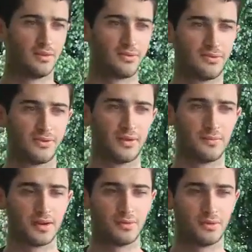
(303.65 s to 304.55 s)
if
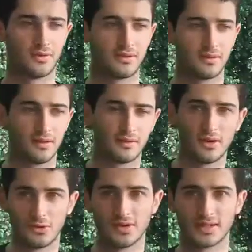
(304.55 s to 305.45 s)
somebody was,
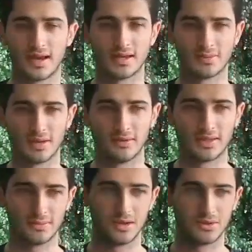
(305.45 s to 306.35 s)
it's not always the case, but if
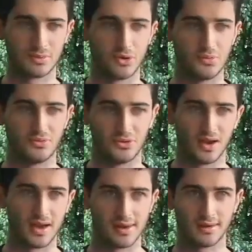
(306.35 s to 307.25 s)
somebody was poor
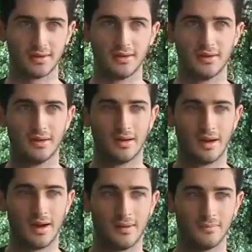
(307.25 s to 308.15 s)
beforehand,
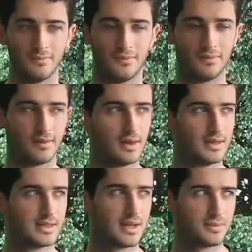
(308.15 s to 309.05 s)

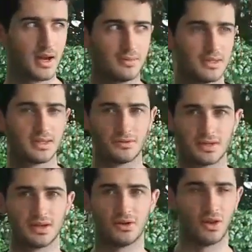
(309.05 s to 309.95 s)
sometimes it's the
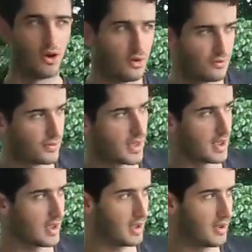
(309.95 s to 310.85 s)
result of
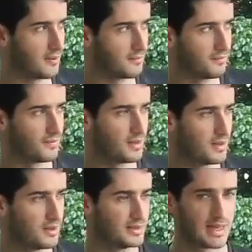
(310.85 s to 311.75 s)
their
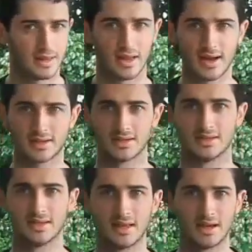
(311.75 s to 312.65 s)
daily
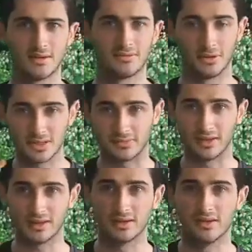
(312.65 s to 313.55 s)
actions and their
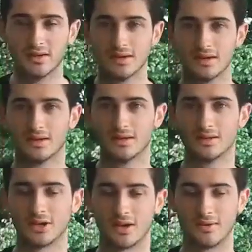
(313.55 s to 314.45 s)
philosophy.
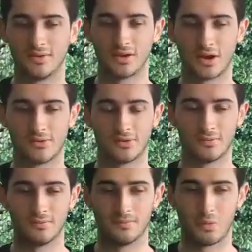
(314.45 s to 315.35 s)
So if you go
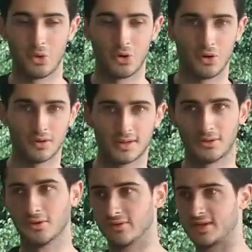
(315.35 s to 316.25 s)
from poor
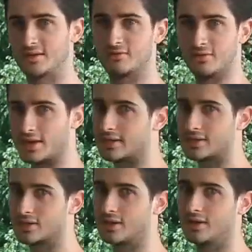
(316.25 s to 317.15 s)
to all of a sudden
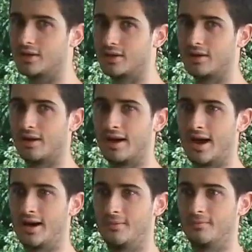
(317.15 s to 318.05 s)
rich,
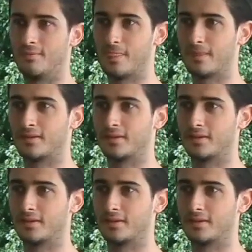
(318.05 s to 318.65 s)
your